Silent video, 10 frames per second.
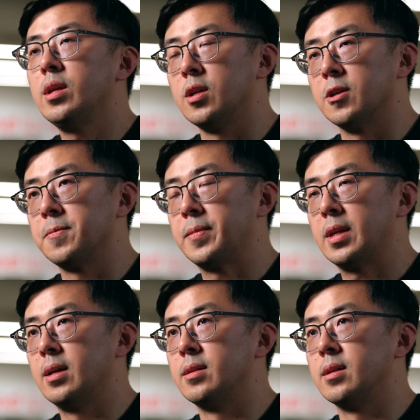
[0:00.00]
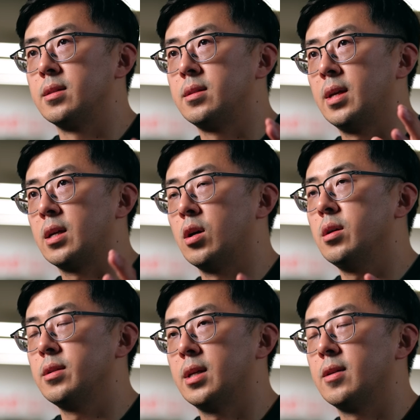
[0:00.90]
year and then take
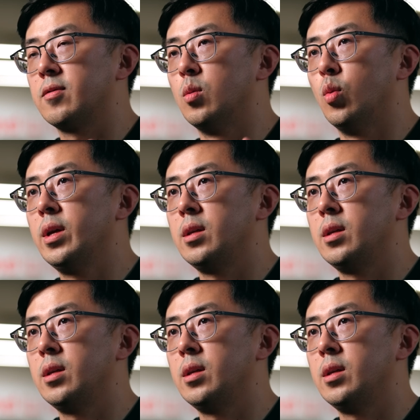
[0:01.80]
all the data from one